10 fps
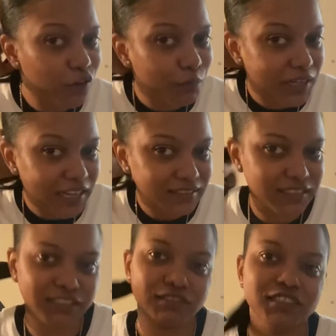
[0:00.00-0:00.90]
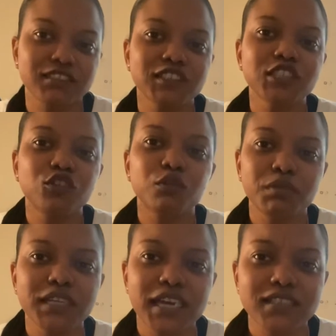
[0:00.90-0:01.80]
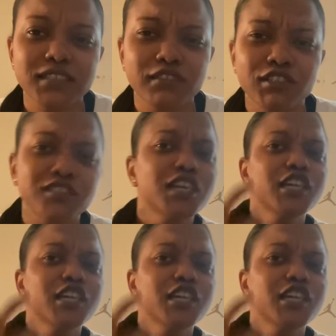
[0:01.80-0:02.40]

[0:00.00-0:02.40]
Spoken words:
Don't be that serious. It really don't be that serious.